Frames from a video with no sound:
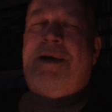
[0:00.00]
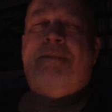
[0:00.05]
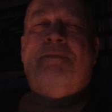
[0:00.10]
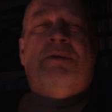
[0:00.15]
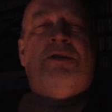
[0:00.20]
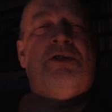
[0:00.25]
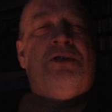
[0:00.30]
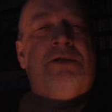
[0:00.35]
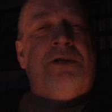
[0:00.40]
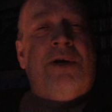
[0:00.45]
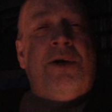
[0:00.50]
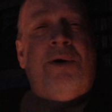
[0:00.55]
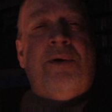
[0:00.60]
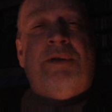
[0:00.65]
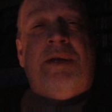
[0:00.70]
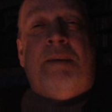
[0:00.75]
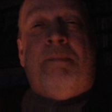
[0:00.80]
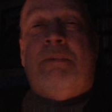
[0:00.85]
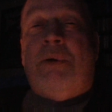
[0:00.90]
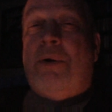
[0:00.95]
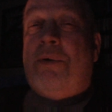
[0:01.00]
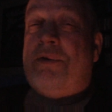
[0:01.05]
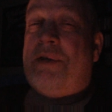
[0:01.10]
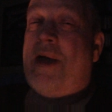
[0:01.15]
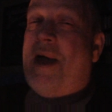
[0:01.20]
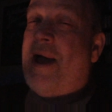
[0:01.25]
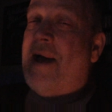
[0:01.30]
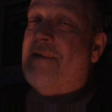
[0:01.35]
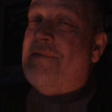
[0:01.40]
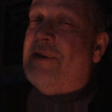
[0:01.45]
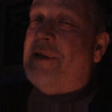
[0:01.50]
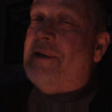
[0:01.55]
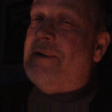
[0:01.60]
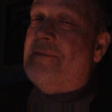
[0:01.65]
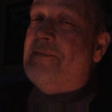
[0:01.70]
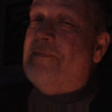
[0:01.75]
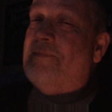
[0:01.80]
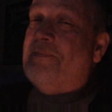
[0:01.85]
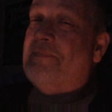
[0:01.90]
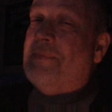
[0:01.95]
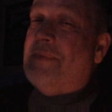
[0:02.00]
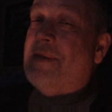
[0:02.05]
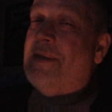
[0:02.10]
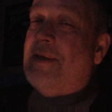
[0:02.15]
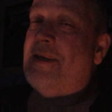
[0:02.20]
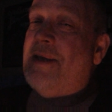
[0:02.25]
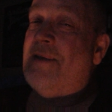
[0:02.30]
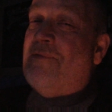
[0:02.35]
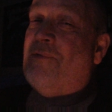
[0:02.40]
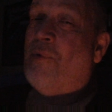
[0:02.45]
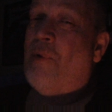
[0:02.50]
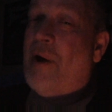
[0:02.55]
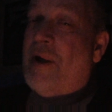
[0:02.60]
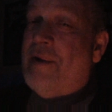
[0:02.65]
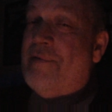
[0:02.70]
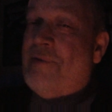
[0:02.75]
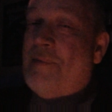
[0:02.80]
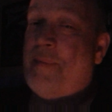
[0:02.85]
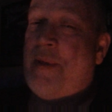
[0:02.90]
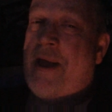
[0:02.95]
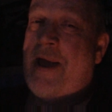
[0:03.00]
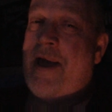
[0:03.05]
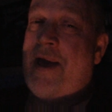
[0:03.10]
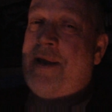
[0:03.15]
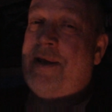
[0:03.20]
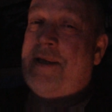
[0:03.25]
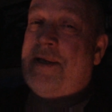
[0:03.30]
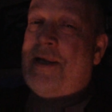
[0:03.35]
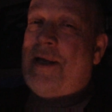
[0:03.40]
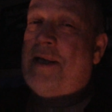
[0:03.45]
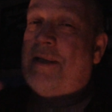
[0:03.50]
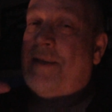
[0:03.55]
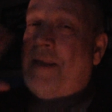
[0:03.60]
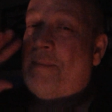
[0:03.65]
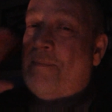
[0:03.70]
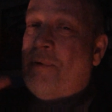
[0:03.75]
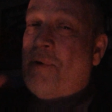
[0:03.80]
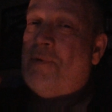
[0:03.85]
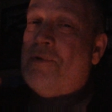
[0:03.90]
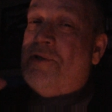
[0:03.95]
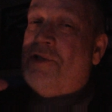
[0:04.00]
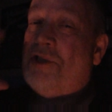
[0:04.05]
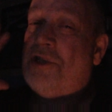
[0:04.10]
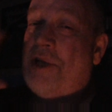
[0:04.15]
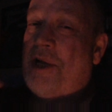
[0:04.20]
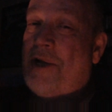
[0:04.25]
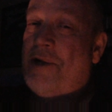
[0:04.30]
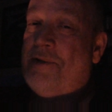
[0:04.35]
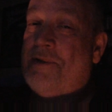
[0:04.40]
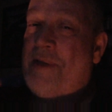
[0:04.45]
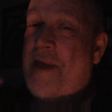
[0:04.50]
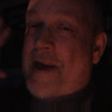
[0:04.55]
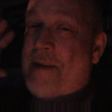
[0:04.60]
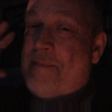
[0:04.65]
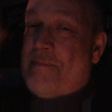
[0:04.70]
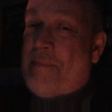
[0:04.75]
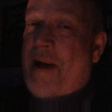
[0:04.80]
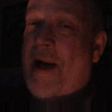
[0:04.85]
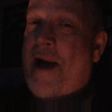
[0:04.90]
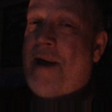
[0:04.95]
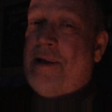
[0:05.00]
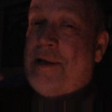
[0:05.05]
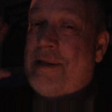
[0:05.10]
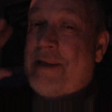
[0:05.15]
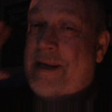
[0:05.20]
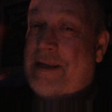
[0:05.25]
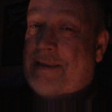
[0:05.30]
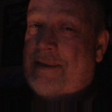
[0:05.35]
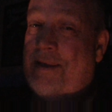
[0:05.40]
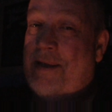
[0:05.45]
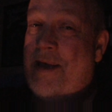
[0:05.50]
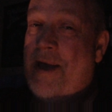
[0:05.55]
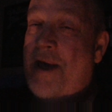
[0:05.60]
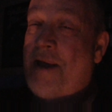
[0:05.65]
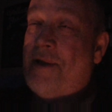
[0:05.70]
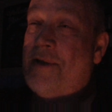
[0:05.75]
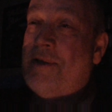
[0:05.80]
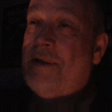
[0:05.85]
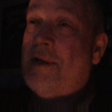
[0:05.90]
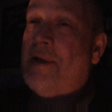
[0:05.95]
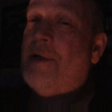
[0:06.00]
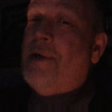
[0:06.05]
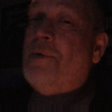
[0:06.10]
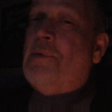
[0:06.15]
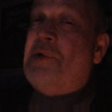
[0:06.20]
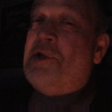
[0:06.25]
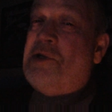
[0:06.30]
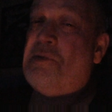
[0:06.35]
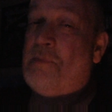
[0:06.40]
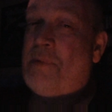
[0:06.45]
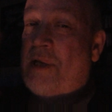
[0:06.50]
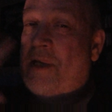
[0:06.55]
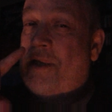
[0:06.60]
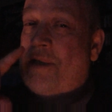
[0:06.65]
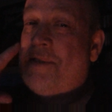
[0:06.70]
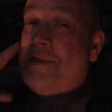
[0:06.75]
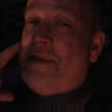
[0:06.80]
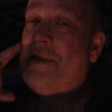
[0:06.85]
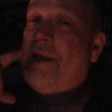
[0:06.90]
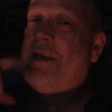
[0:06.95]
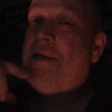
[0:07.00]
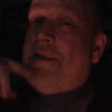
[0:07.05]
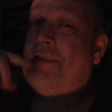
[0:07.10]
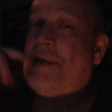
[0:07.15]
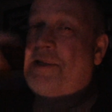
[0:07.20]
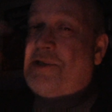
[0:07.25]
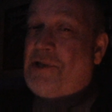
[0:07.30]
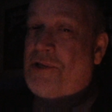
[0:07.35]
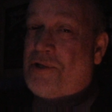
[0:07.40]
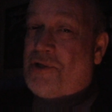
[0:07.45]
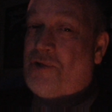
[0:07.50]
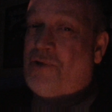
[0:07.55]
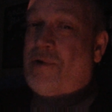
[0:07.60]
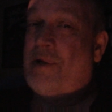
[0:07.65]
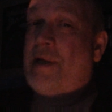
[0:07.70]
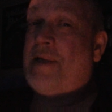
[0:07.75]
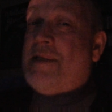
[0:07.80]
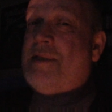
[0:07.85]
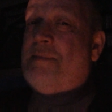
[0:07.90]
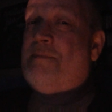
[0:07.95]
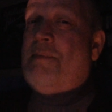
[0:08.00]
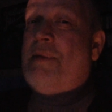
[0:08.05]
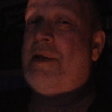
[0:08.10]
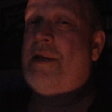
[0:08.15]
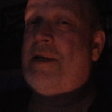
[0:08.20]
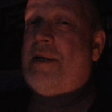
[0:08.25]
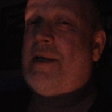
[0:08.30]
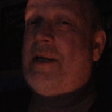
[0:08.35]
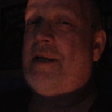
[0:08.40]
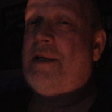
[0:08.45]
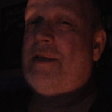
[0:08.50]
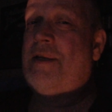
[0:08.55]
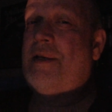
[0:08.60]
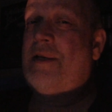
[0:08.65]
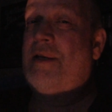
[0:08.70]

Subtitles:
But you know, they both have it. If one of them had it, they both shared that bottle at the end, which means they just transmitted it.